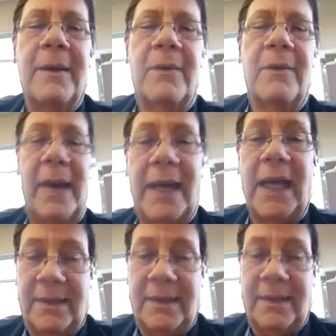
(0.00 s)
running
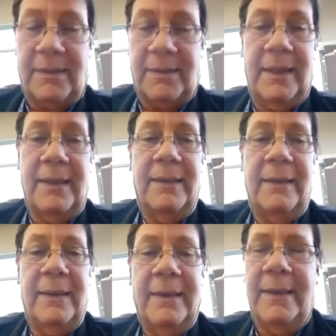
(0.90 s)
constantly.
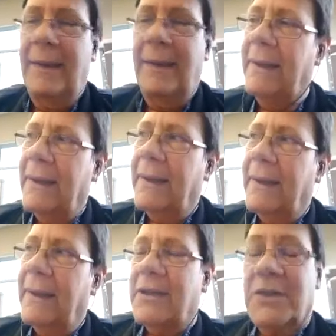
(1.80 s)

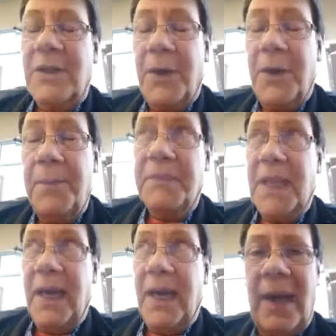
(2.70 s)
So
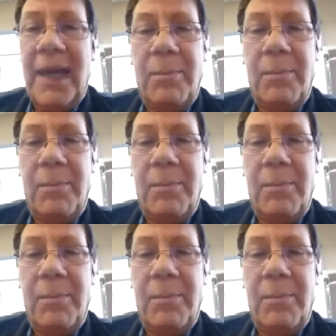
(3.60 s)
I don't know how to break.